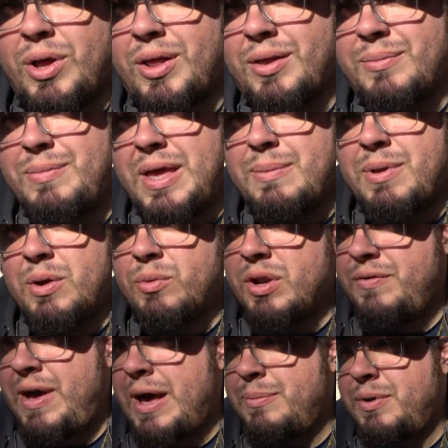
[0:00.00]
Well, maybe it would
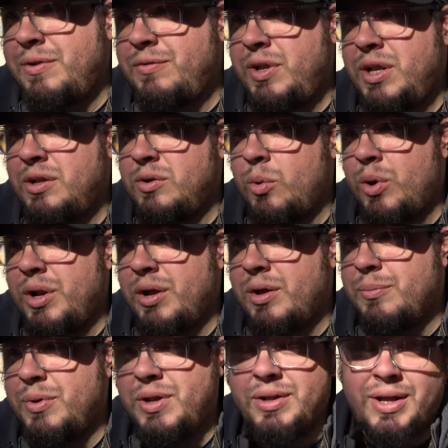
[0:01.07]
have happened if you didn't coin
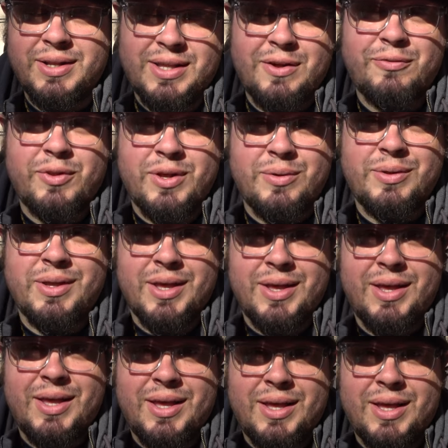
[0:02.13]
hunt, but I definitely
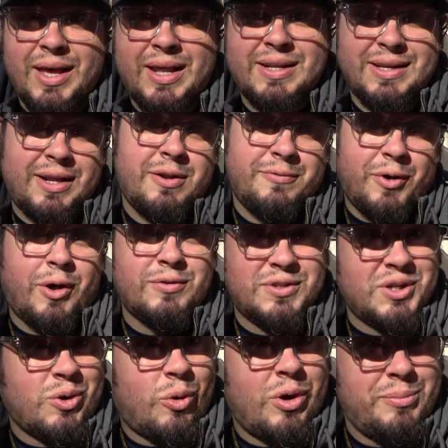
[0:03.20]
it
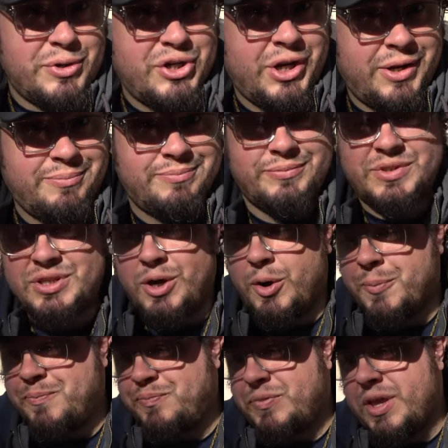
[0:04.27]
involves the coin machine. So.